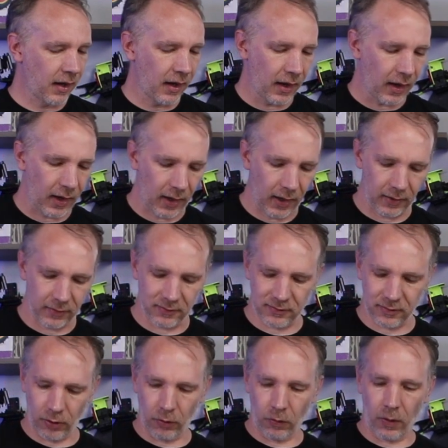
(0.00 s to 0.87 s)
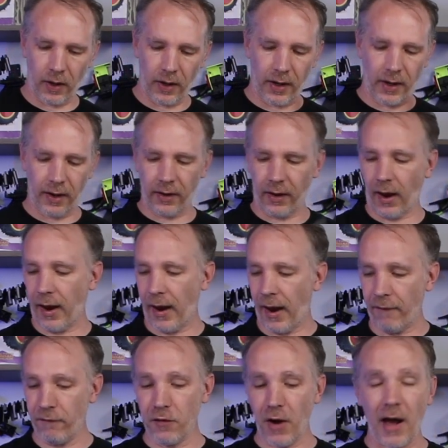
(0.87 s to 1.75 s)
And so I
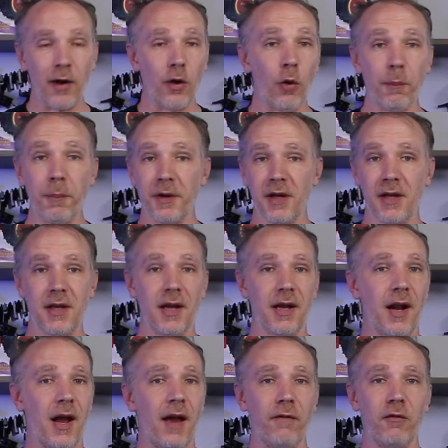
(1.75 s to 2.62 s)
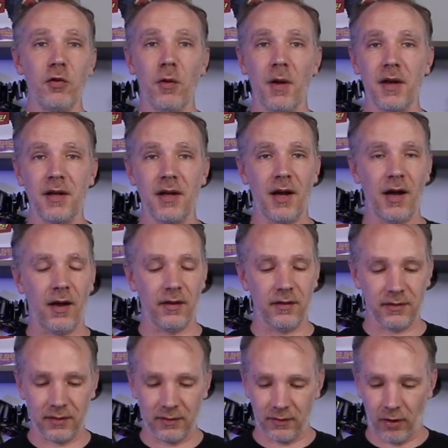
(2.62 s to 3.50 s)
have not opened it yet. I have no idea how
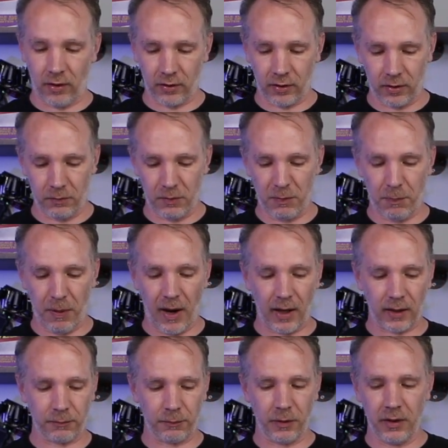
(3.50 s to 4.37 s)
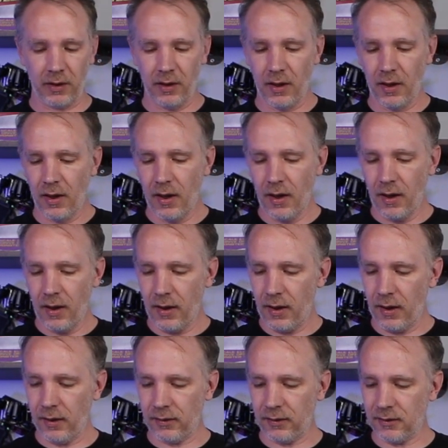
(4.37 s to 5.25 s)
this is all going to be packed, but
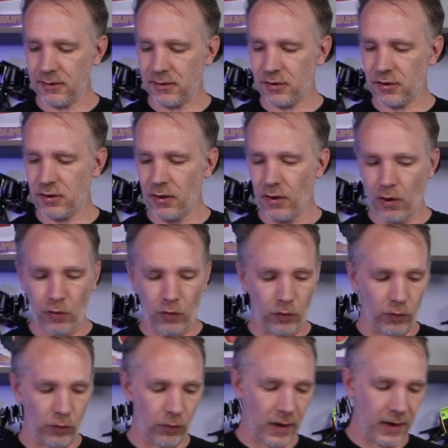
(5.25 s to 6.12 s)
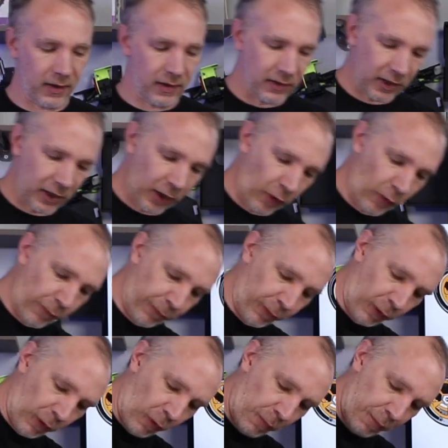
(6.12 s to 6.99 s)
it is ready to go
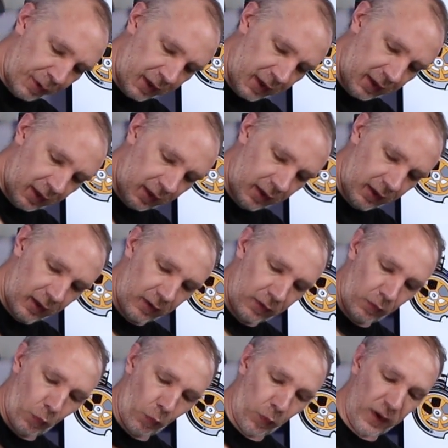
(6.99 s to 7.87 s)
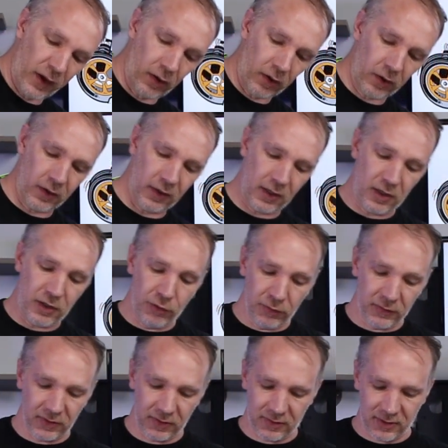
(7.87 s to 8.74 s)
for opening. And we are going to
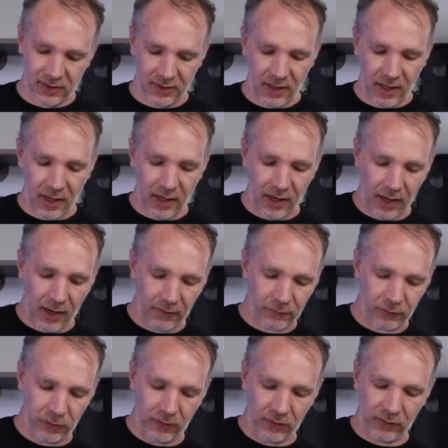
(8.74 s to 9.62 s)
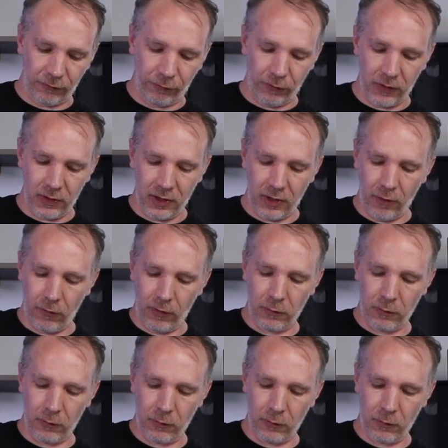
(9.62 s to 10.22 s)
use it today after this video.